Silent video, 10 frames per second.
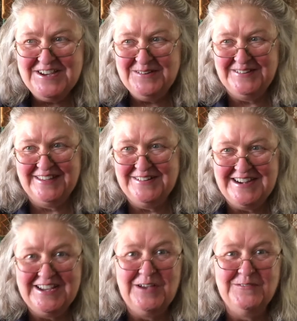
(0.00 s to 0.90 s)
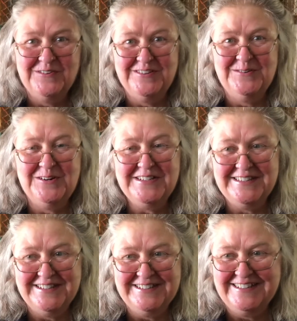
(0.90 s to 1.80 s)
without any help from the
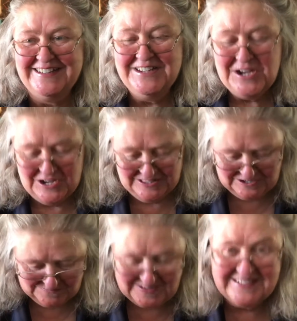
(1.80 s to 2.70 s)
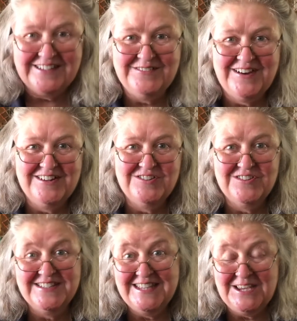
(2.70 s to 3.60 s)
horse, and a lot of my adult riders
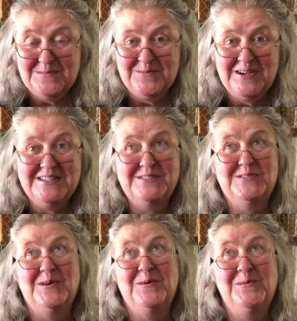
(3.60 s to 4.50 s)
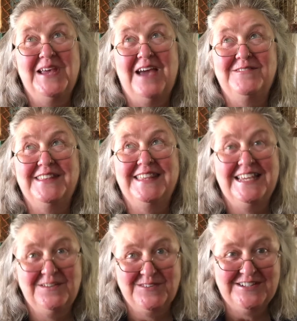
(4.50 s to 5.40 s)
are the same. So we have to
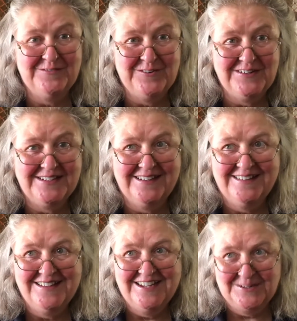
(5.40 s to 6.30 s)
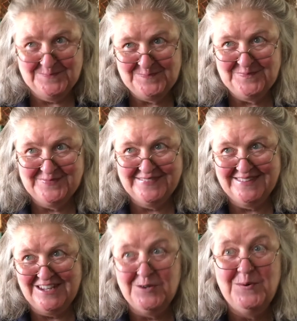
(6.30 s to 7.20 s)
think of a different
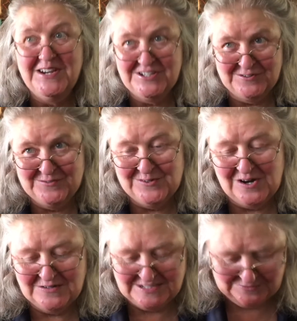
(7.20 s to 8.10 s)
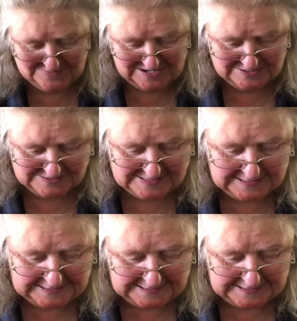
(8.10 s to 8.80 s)
equation for our adult riders.